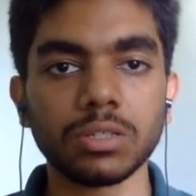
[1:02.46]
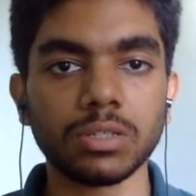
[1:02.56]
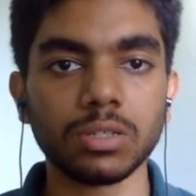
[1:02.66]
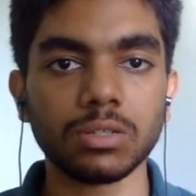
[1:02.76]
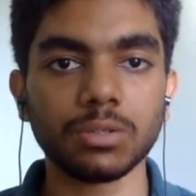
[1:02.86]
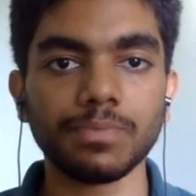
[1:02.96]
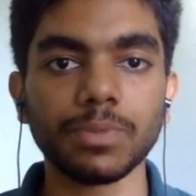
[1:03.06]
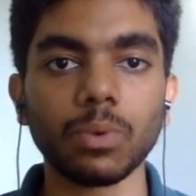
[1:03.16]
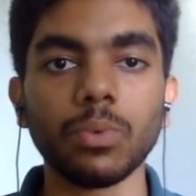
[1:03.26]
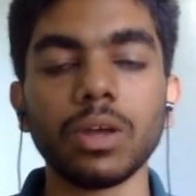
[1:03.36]
system
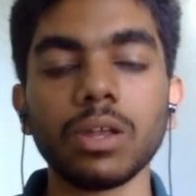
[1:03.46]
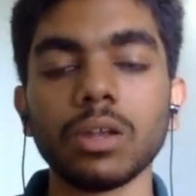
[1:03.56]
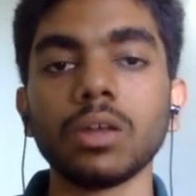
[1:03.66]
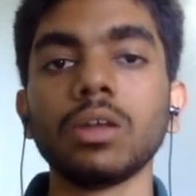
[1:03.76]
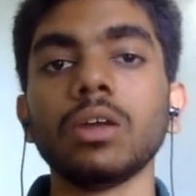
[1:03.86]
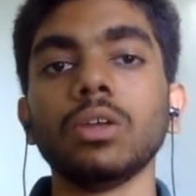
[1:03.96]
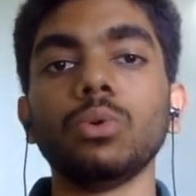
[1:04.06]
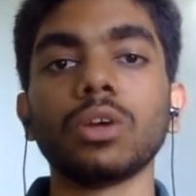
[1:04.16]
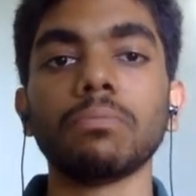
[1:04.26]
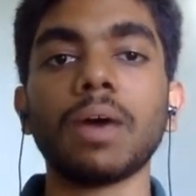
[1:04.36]
where you
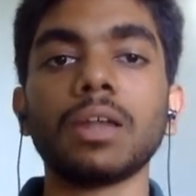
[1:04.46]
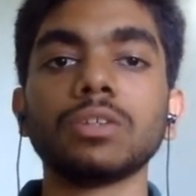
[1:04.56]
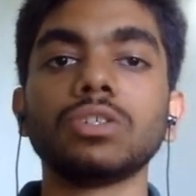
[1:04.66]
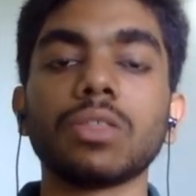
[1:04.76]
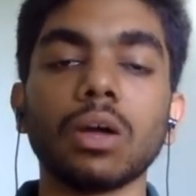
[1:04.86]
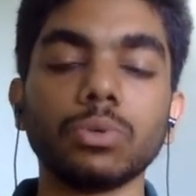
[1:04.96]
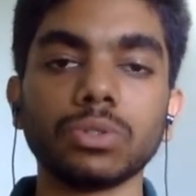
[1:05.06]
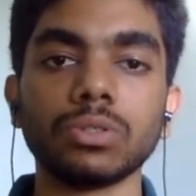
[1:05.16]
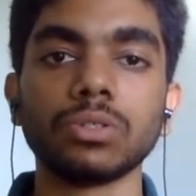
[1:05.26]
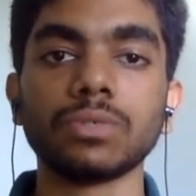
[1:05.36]
can manage
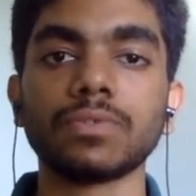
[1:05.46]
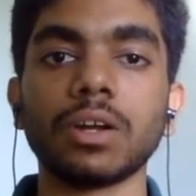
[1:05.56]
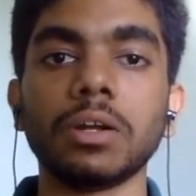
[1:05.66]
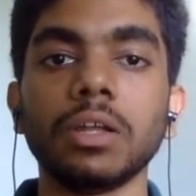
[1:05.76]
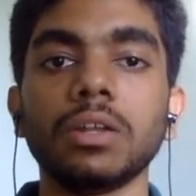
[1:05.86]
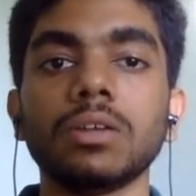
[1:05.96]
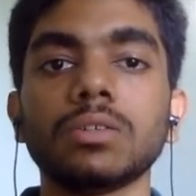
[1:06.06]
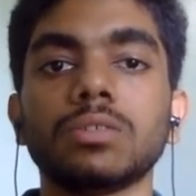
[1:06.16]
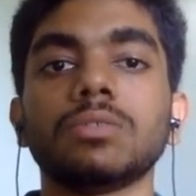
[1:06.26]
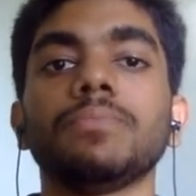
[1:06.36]
thousands of
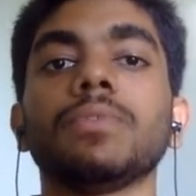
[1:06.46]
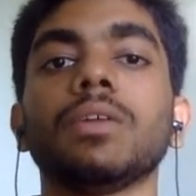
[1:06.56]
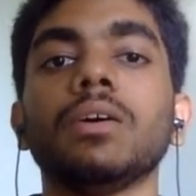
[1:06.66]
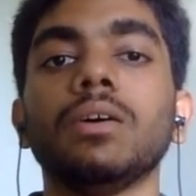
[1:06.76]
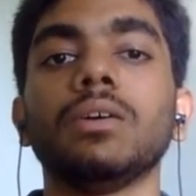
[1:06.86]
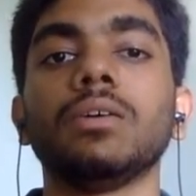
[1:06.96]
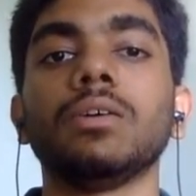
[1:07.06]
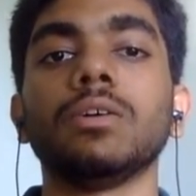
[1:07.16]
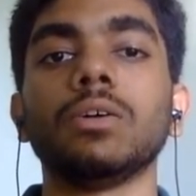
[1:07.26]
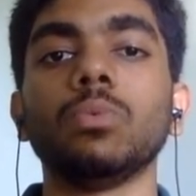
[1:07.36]
containers
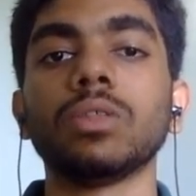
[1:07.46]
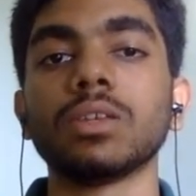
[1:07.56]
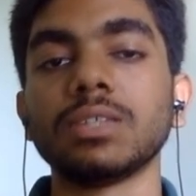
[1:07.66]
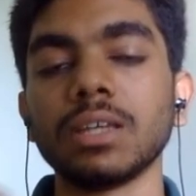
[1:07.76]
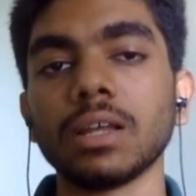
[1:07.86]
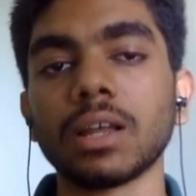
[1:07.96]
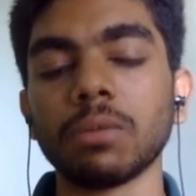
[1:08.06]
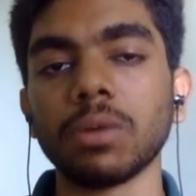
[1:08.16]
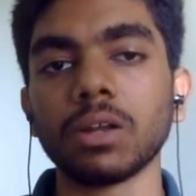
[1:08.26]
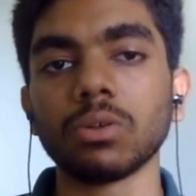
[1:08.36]
with a single
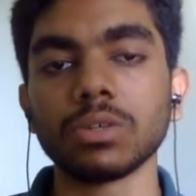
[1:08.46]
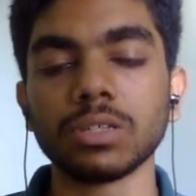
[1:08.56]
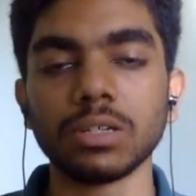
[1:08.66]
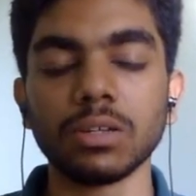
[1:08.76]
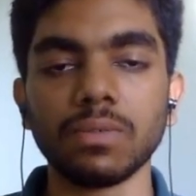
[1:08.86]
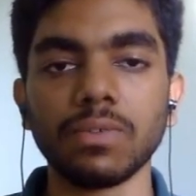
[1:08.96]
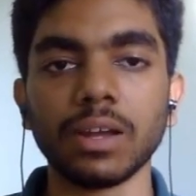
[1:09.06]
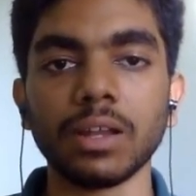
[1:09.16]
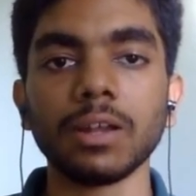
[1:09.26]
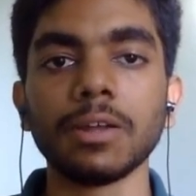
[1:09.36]
command or a single
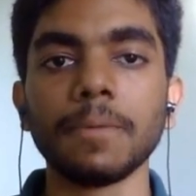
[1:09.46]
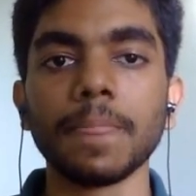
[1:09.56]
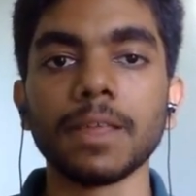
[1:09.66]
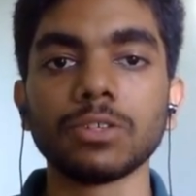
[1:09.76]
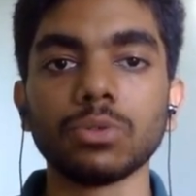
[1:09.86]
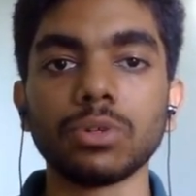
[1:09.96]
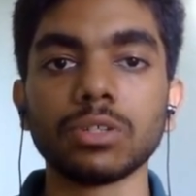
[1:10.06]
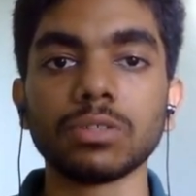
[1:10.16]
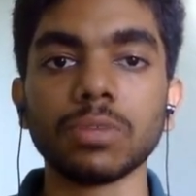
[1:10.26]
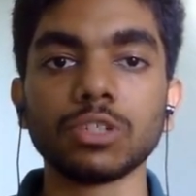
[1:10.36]
file. So it
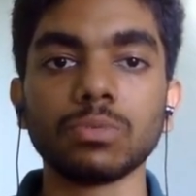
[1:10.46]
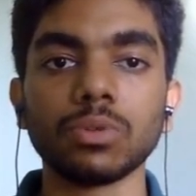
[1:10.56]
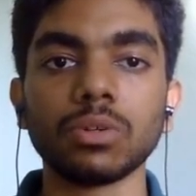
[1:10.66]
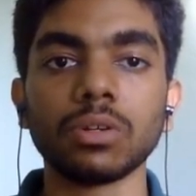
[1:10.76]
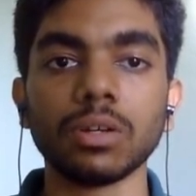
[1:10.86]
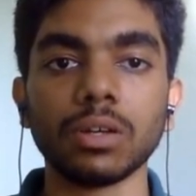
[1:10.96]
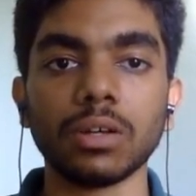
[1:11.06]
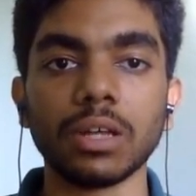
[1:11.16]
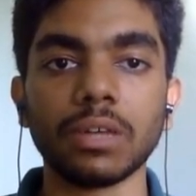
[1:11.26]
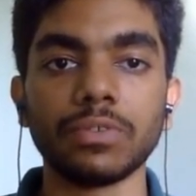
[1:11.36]
is much more
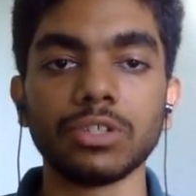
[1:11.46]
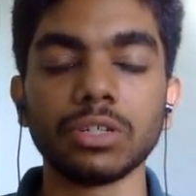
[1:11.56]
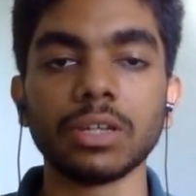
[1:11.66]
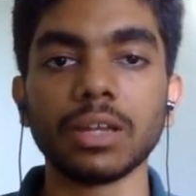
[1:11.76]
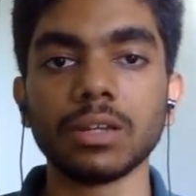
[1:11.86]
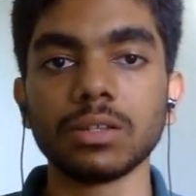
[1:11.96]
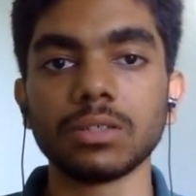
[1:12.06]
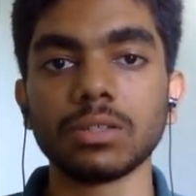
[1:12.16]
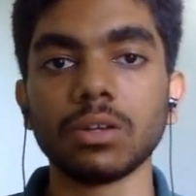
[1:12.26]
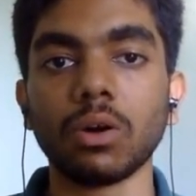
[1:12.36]
efficient and
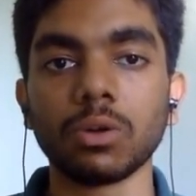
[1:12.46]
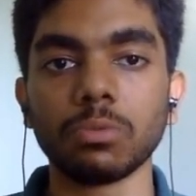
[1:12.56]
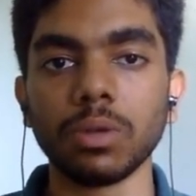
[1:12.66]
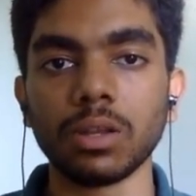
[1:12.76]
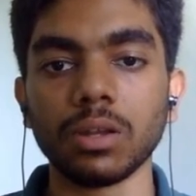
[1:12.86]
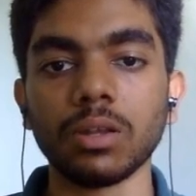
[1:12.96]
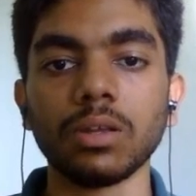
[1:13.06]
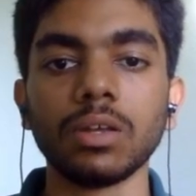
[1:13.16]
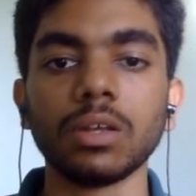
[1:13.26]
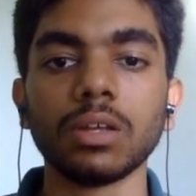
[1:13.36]
is automated.
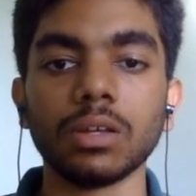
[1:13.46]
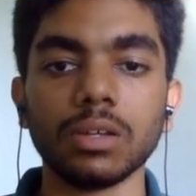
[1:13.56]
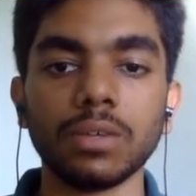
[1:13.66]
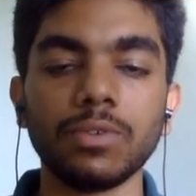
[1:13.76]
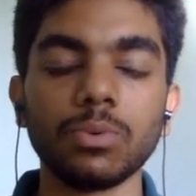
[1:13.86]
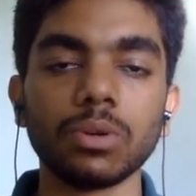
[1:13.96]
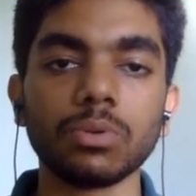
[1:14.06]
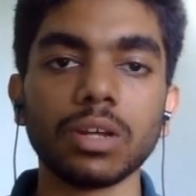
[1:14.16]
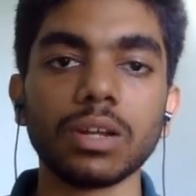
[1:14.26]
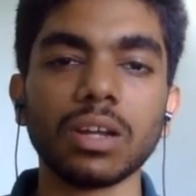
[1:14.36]
If you were to
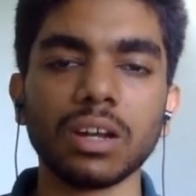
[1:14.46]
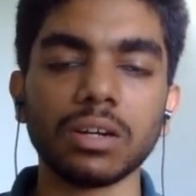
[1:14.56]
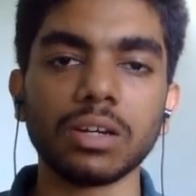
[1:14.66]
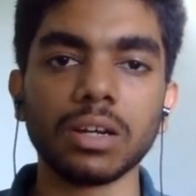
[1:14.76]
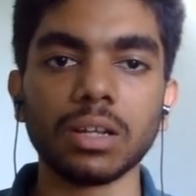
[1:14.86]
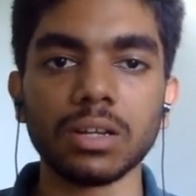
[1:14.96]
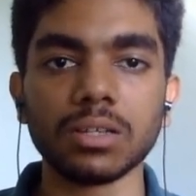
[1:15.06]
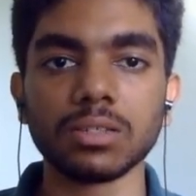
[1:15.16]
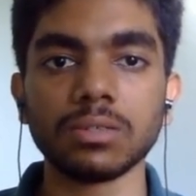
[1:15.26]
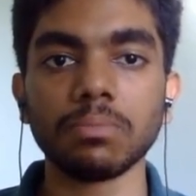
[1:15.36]
run 100
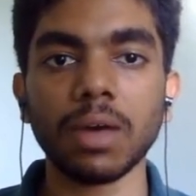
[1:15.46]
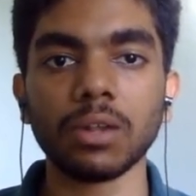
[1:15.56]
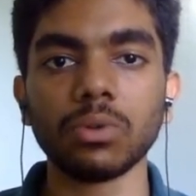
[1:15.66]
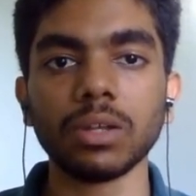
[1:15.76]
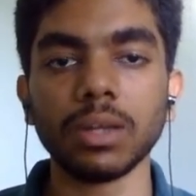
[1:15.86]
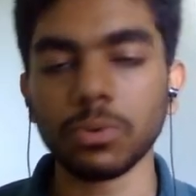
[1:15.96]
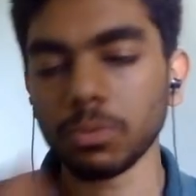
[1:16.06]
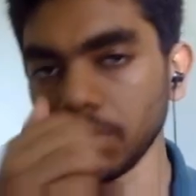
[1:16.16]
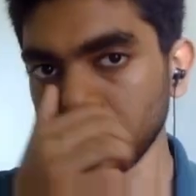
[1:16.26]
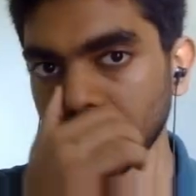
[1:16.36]
containers manually, it would
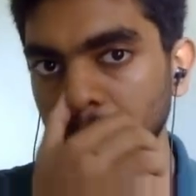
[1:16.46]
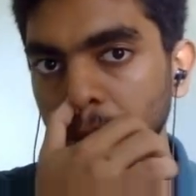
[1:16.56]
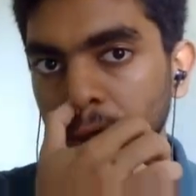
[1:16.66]
be time